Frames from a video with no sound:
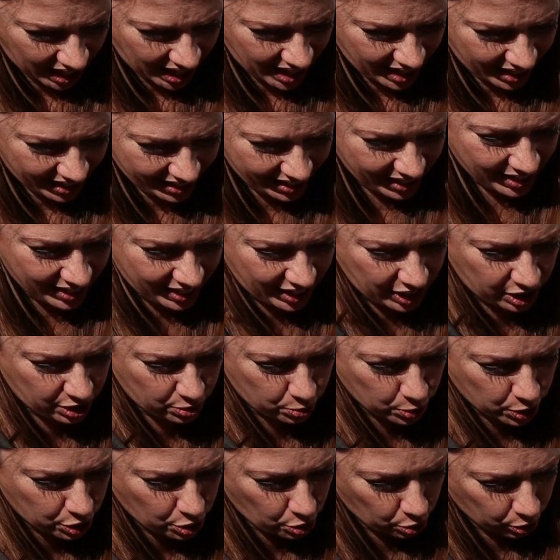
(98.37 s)
I think I
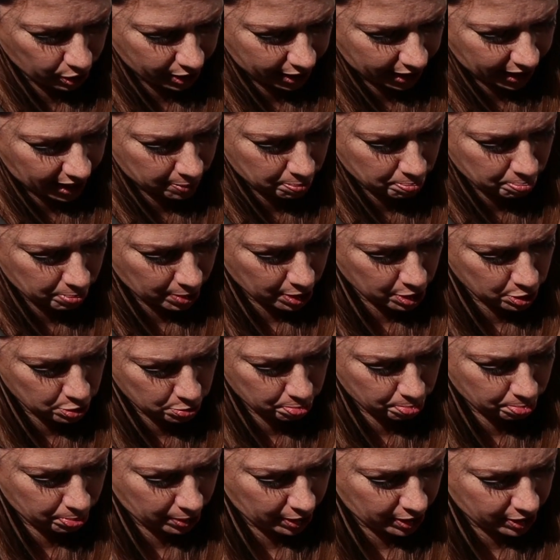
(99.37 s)
would call it a bulb
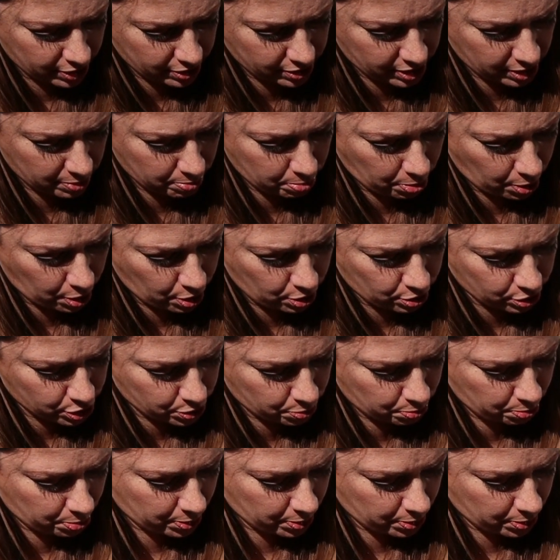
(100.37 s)
planting pot,